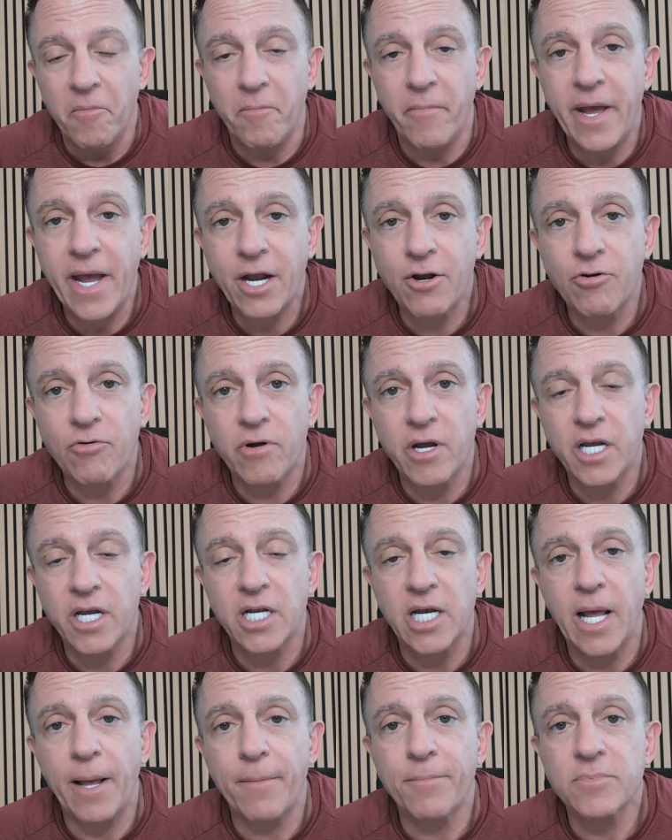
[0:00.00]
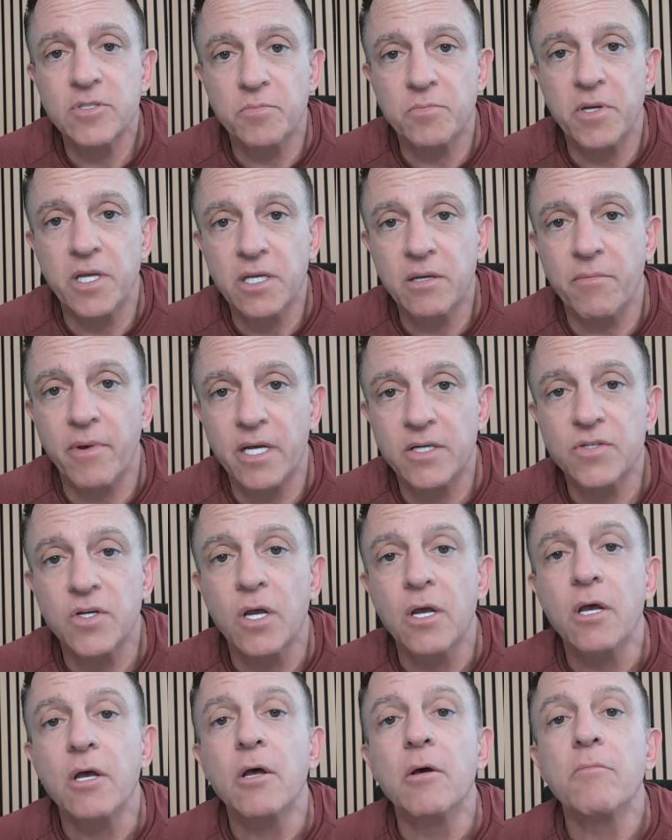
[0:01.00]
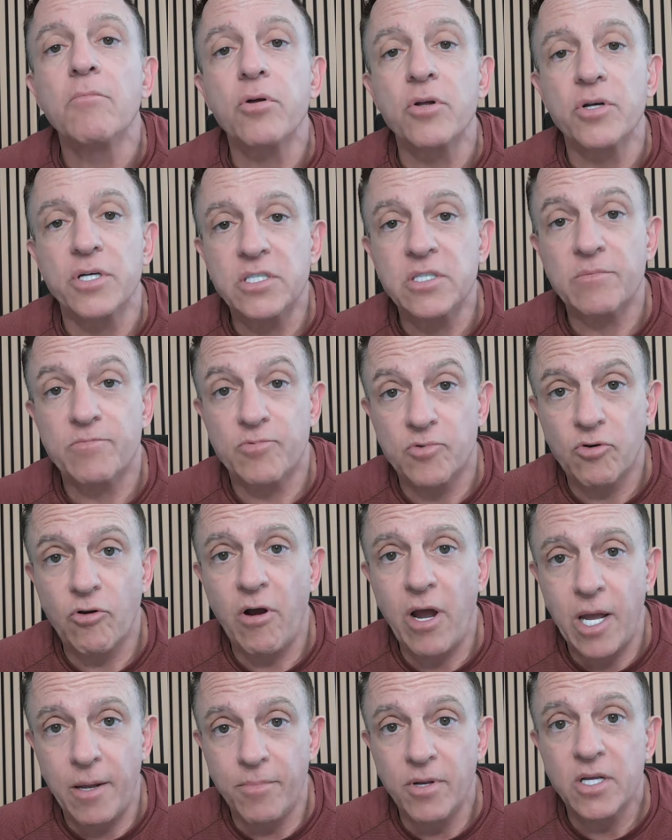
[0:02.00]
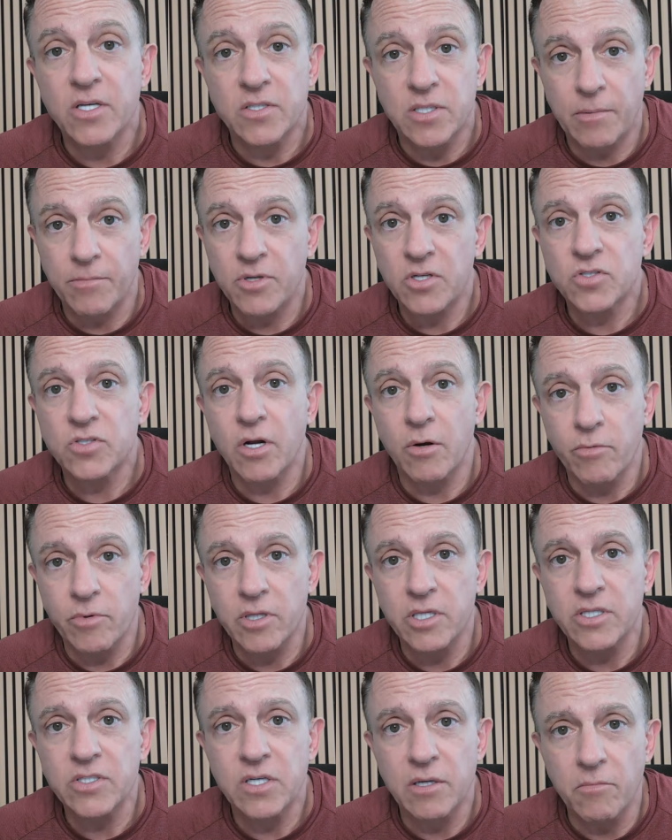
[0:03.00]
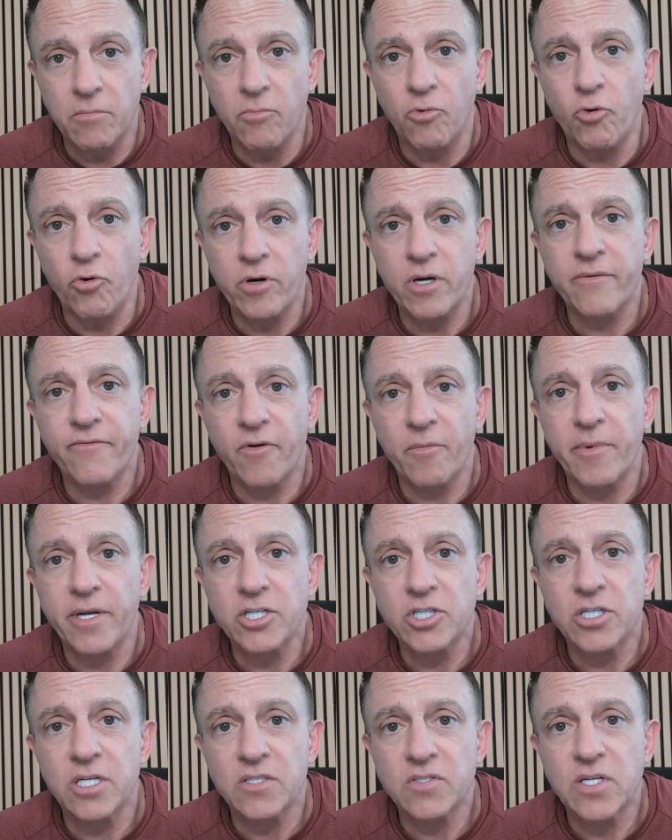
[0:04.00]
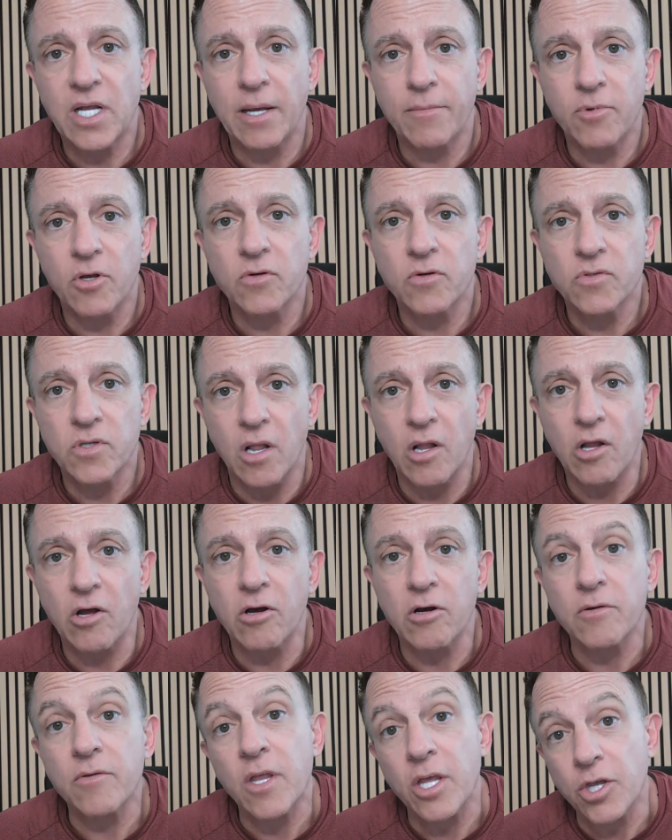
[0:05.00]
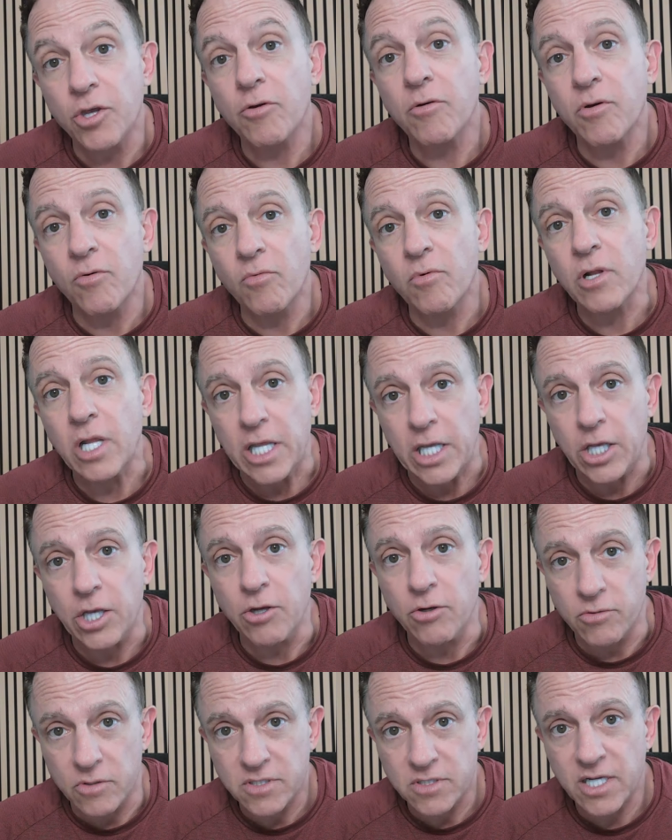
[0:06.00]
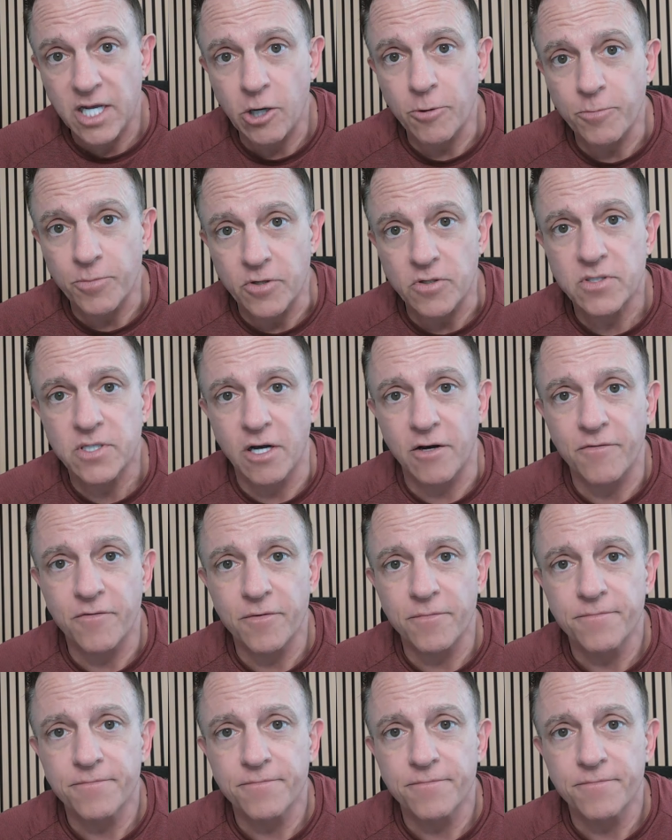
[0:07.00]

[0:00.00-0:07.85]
macroeconomics being a mess, please subscribe because I'm going to start releasing more information as time goes along that you can really use to help yourself.